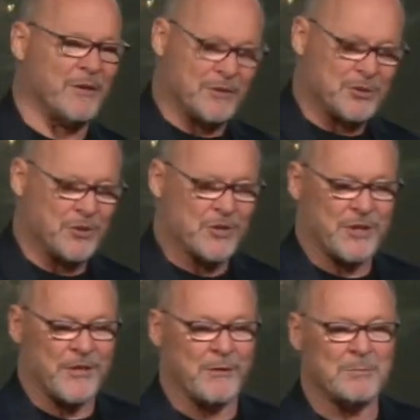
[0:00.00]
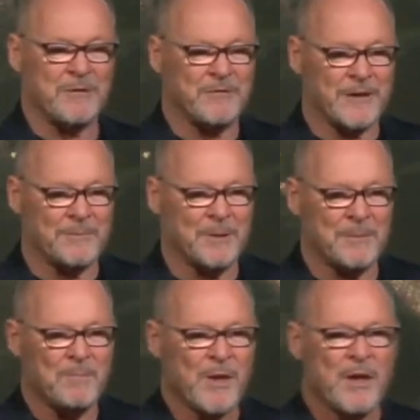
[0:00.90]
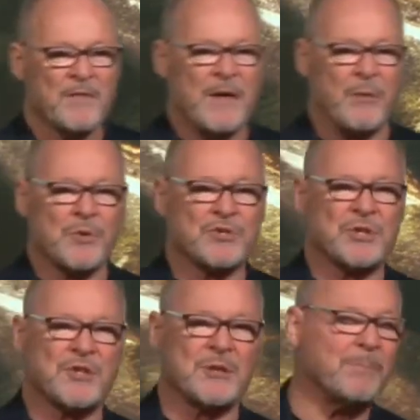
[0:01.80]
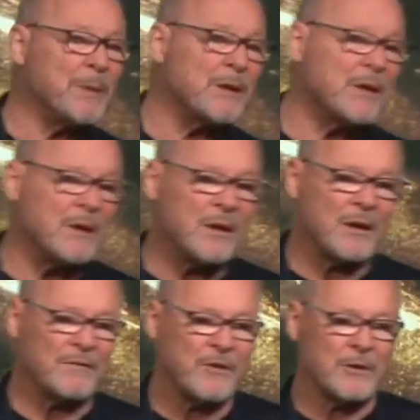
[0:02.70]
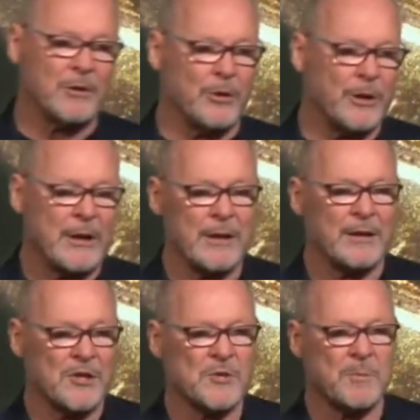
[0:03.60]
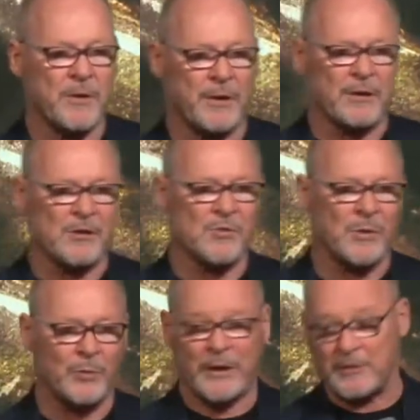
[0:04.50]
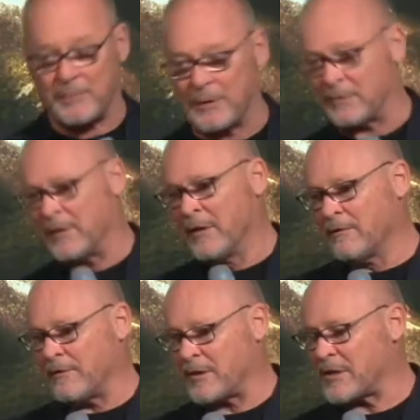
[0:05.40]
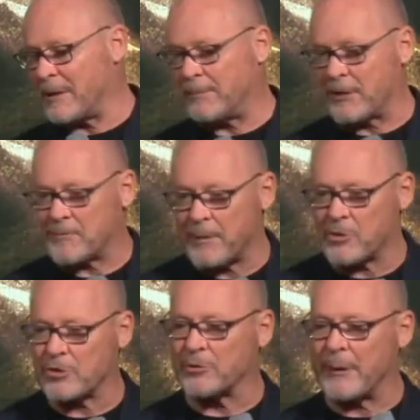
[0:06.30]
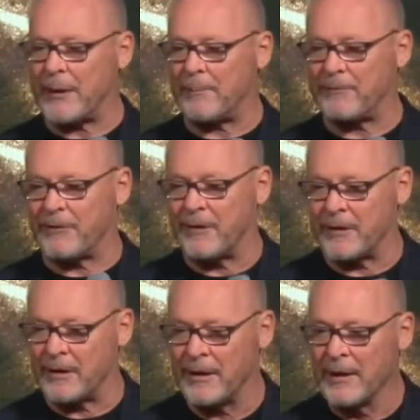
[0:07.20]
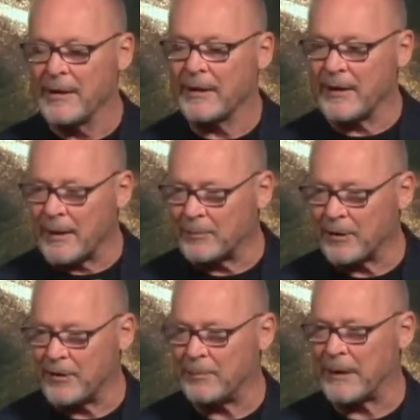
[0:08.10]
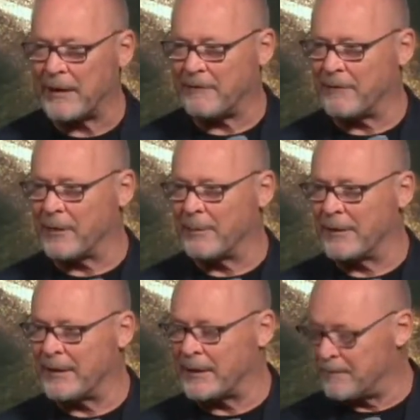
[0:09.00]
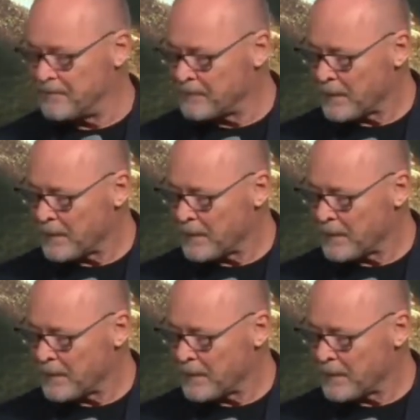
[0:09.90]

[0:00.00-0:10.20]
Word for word: in our church, I thought would be fun. But that was just the beginning of the learning experience when we had to build, for example, a special ramp for her to get up to the platform. And then